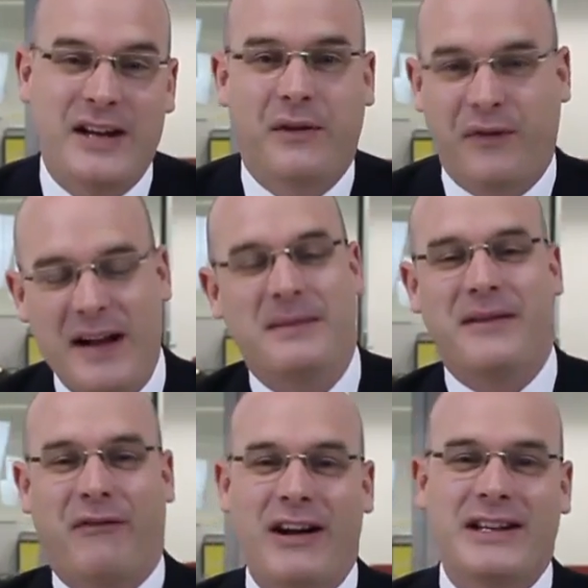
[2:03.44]
And your
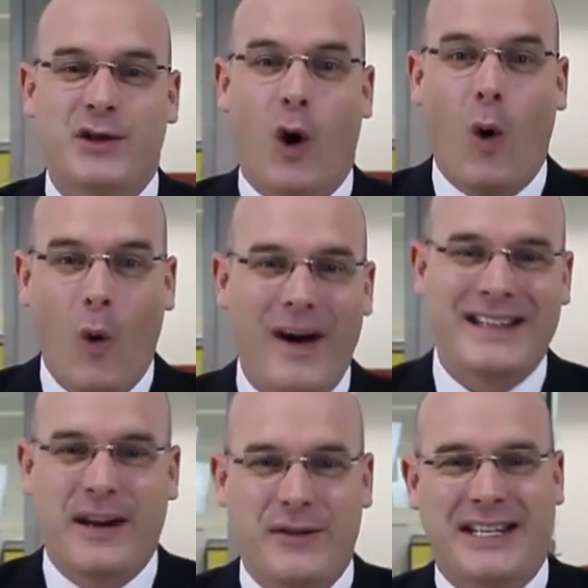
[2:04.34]
family and friends
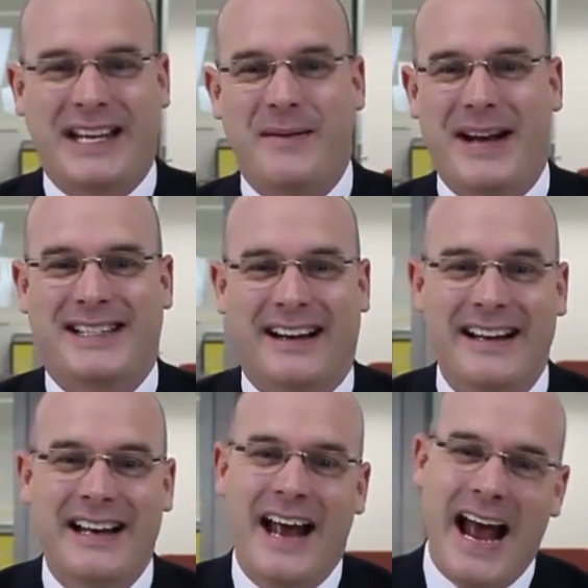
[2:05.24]
always give you the same answer.
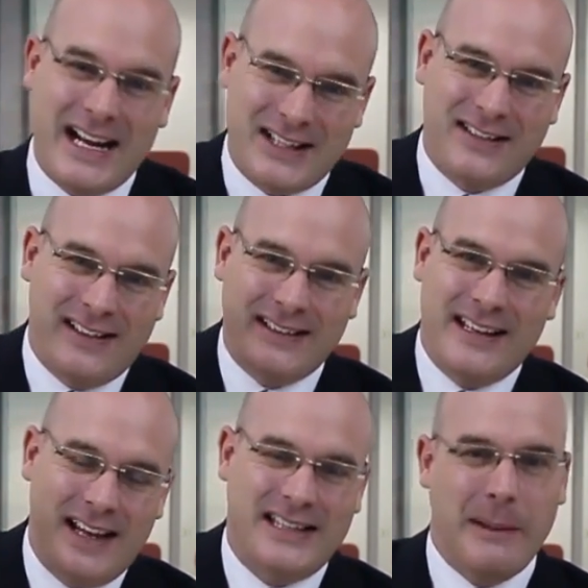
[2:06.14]
Excellent.
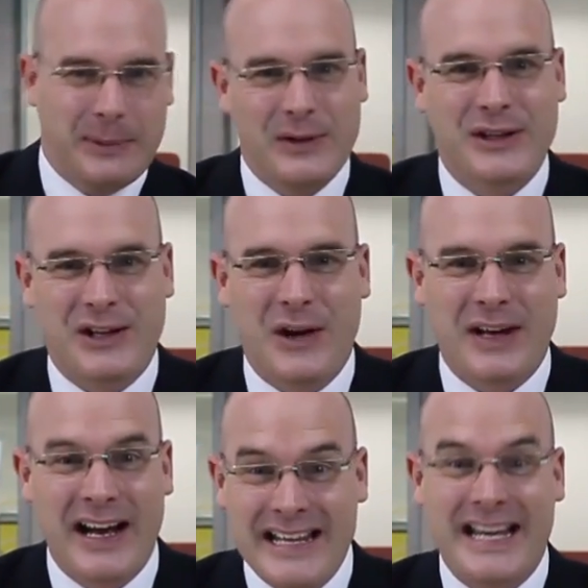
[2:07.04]
They tap you on the
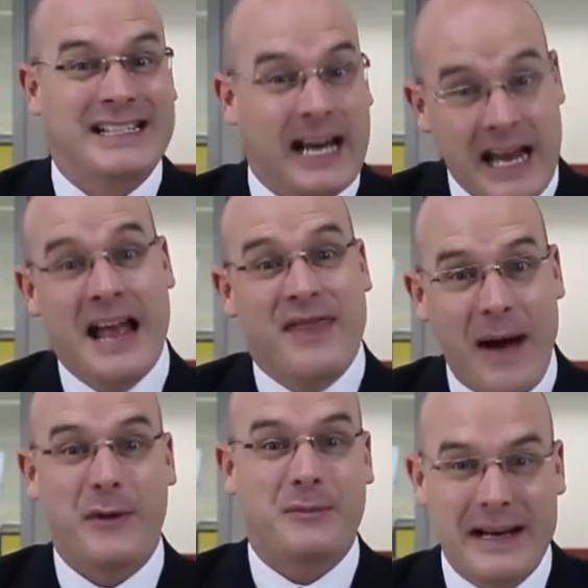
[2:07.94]
shoulder, they say,
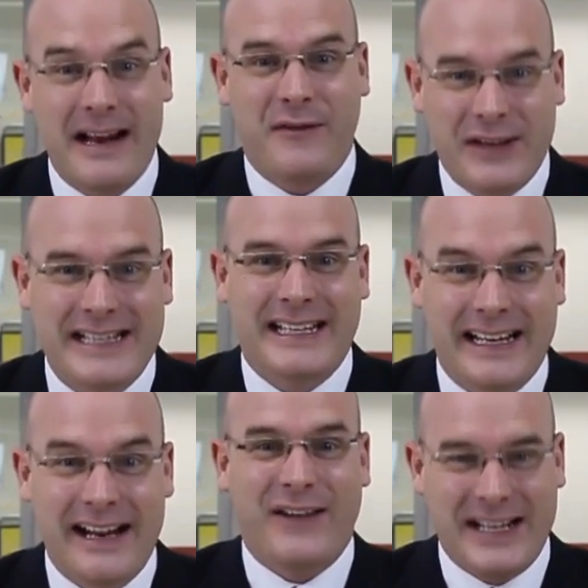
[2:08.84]
that would be lovely,
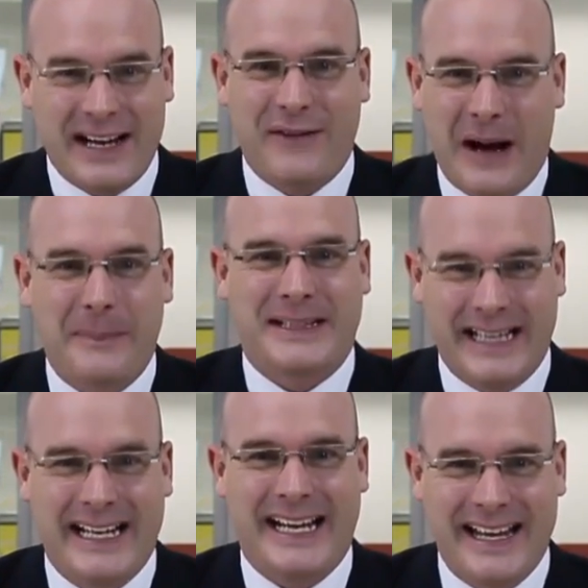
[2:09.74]
dear, now let's have a cup of
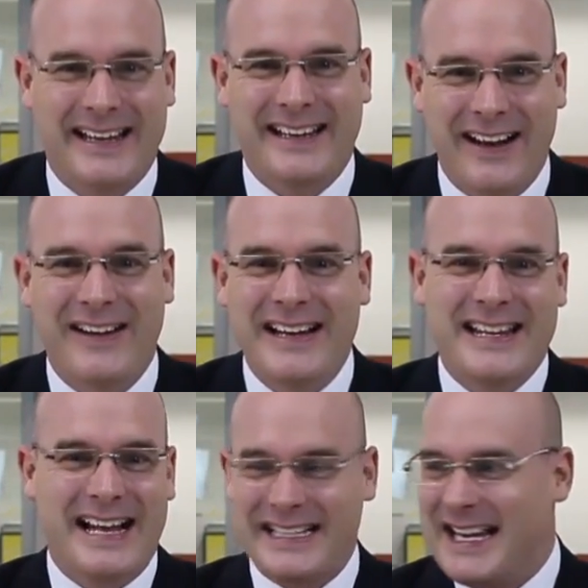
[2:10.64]
tea together, you know.
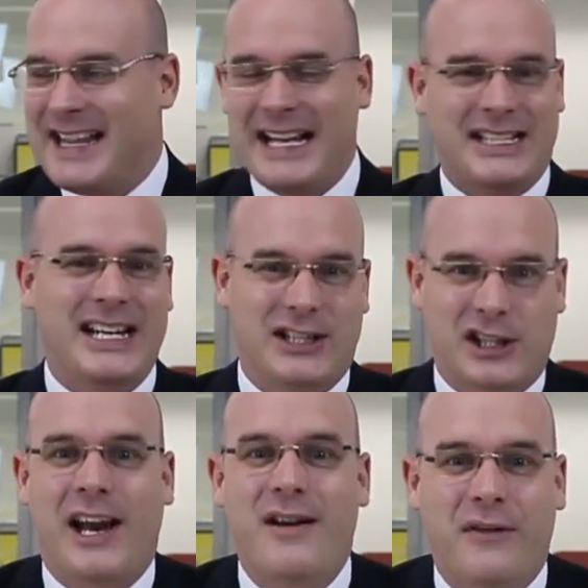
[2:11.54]
That's the
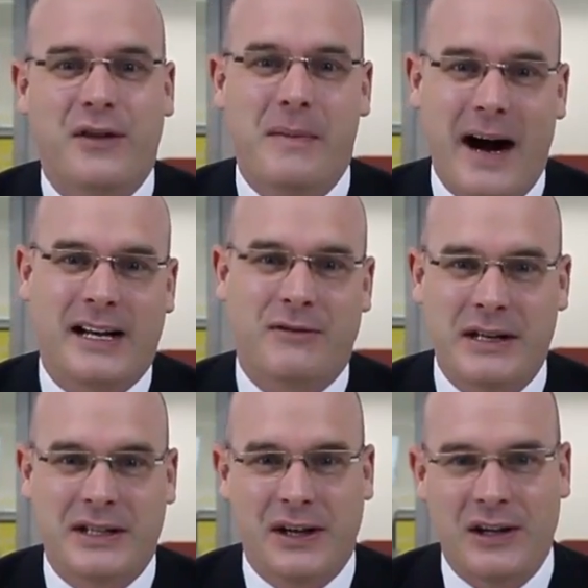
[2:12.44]
extent of the market
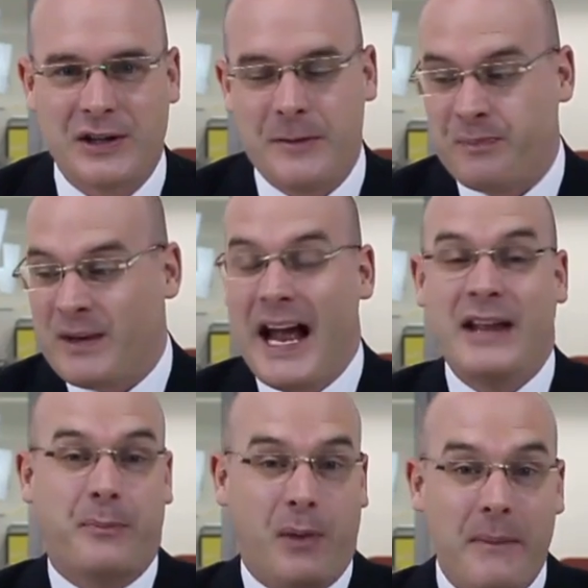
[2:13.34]
research.
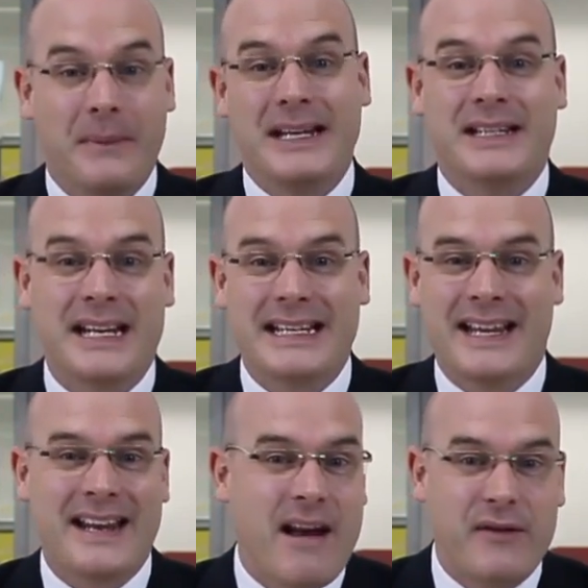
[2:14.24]
And the problem is
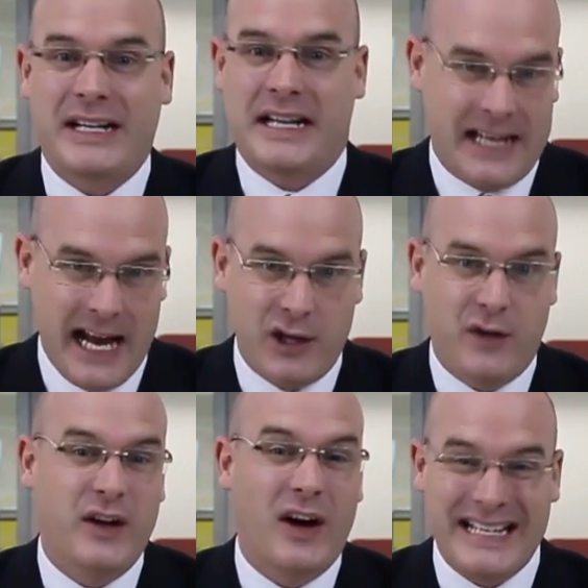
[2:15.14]
that they're never going to tell you
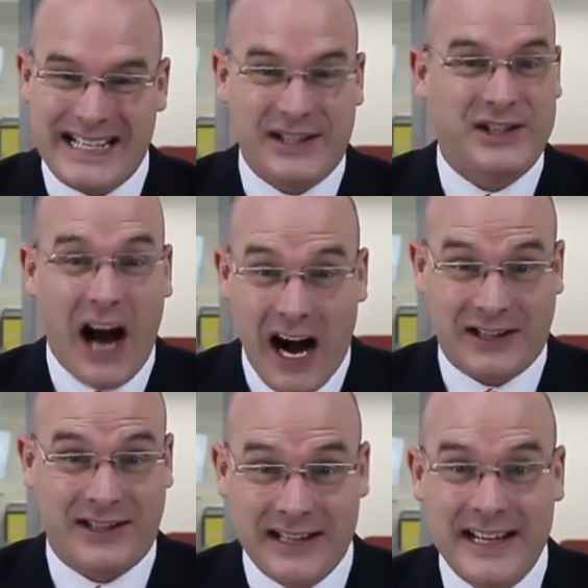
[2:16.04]
the idea
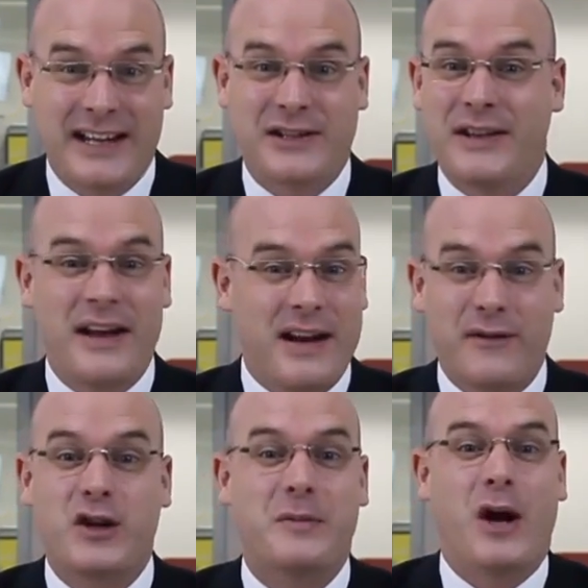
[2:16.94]
sucks. They're
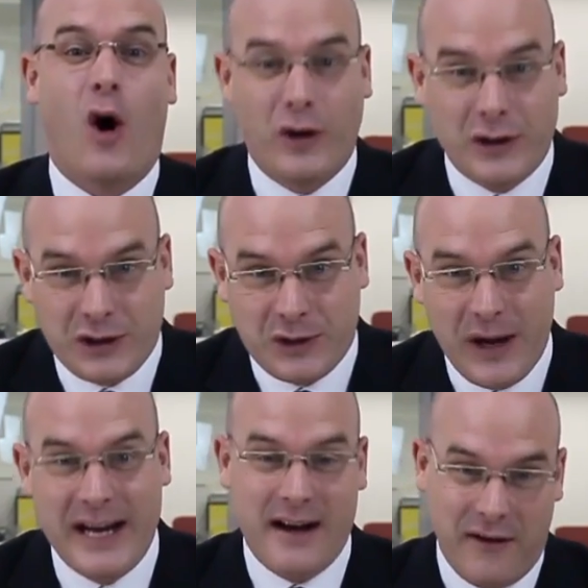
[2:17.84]
never going to be honest
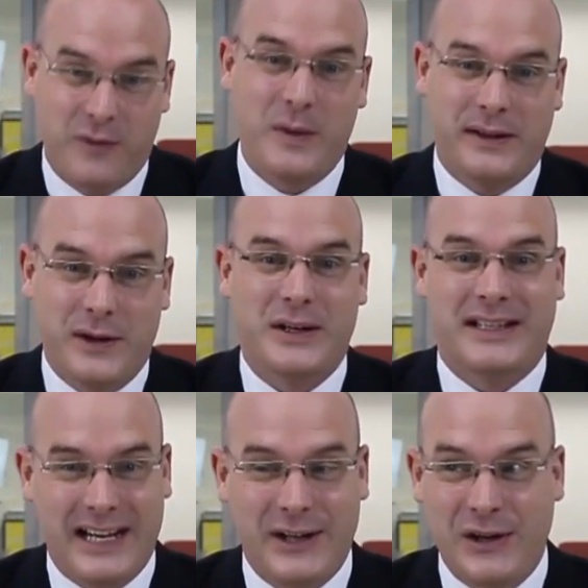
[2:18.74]
enough with you to
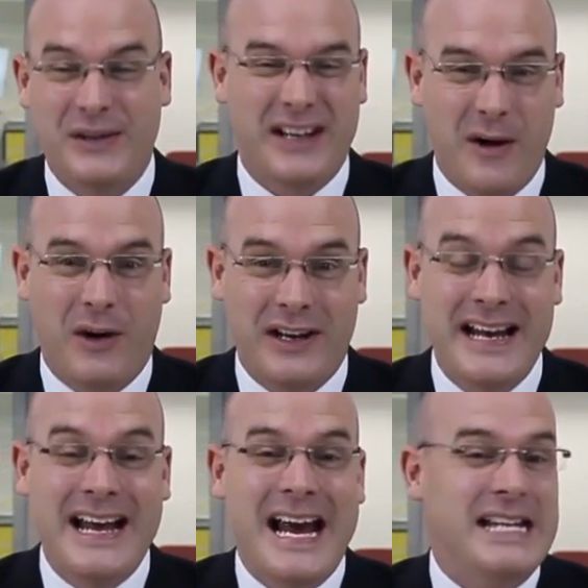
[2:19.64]
tell you, you know what,
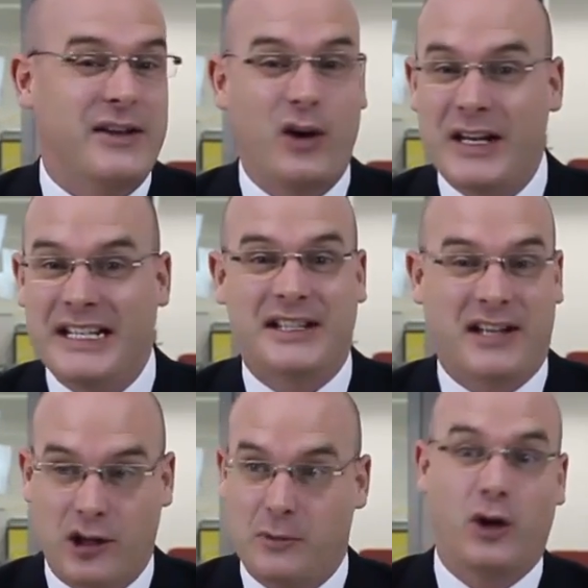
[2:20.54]
either the idea is
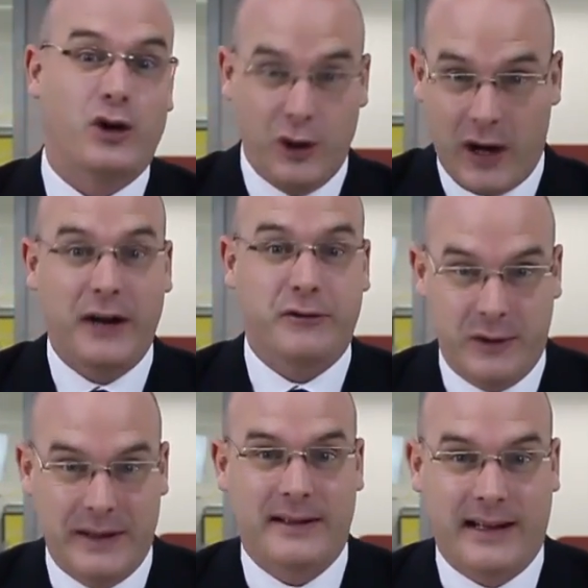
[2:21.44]
terrible or you can't
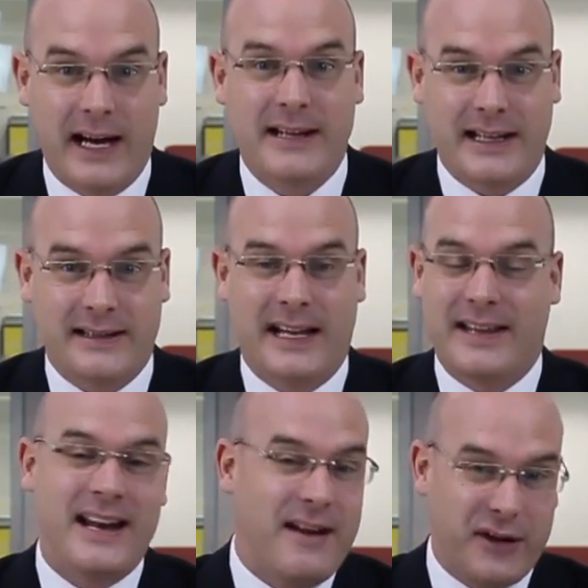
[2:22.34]
do it, okay?
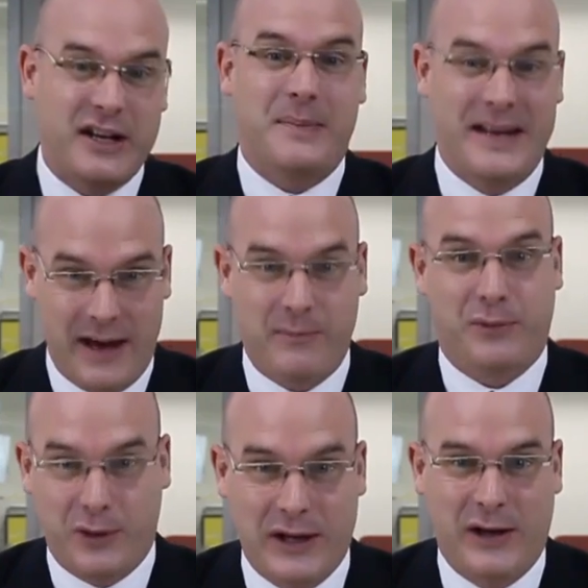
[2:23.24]
They're never going to be that
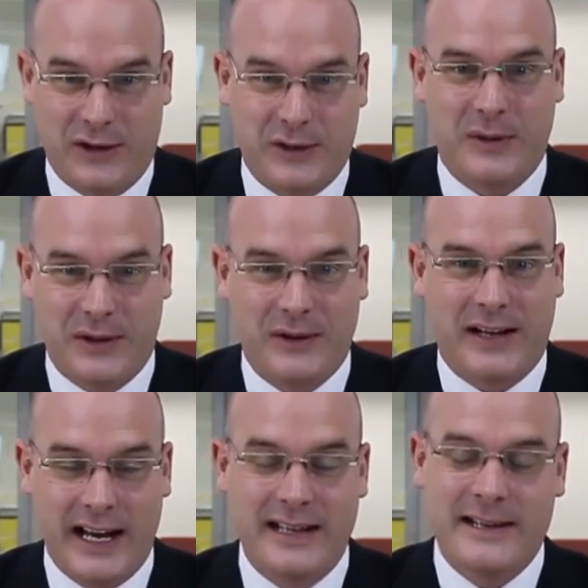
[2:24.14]
brutally honest with you,
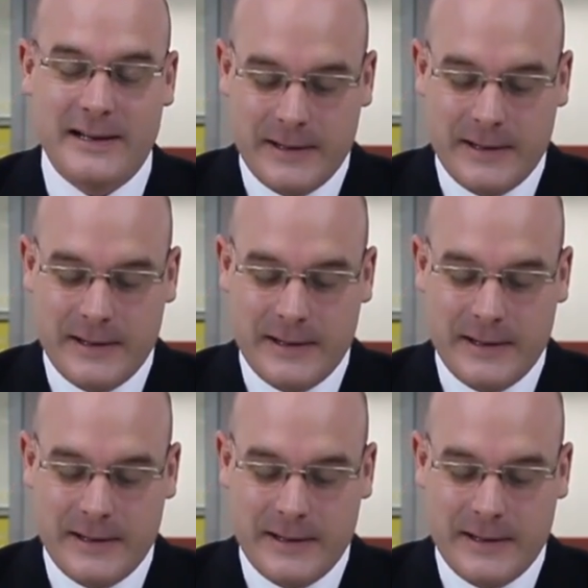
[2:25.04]
okay?